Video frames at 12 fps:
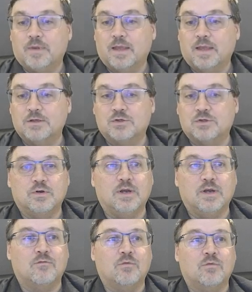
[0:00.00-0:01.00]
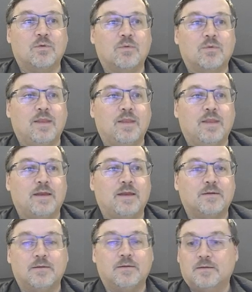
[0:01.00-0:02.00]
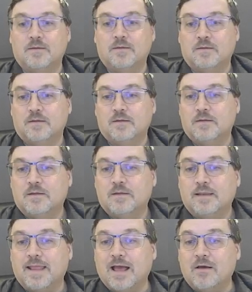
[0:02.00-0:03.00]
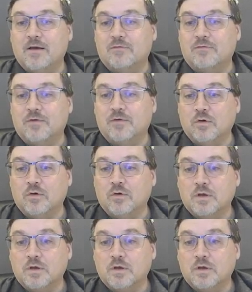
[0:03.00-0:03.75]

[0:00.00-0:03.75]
And sure enough, when we run that, now if we look,